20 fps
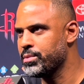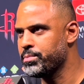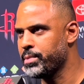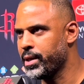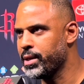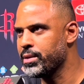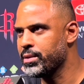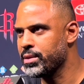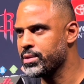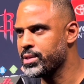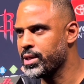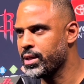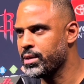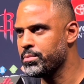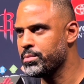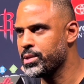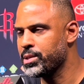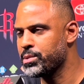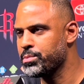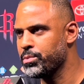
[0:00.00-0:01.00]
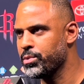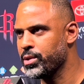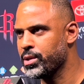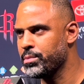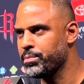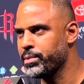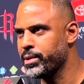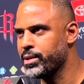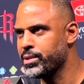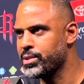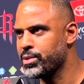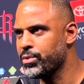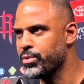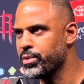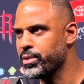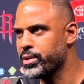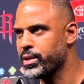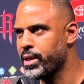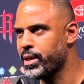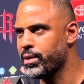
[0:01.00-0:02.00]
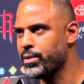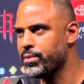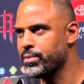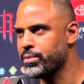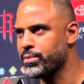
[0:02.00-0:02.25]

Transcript: Bane looks like a much more complete scorer now